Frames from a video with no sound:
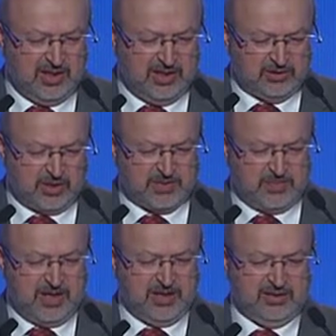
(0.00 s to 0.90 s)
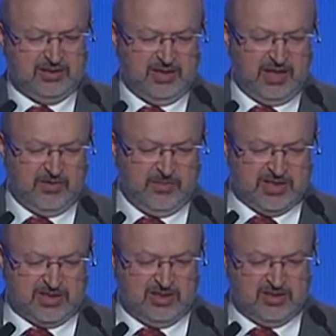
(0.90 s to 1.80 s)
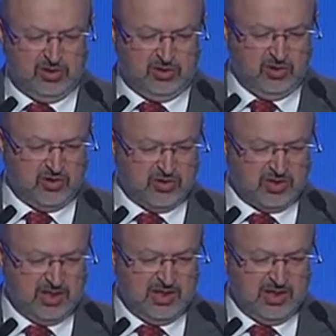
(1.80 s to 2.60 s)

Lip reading: and transparent governments and institutions.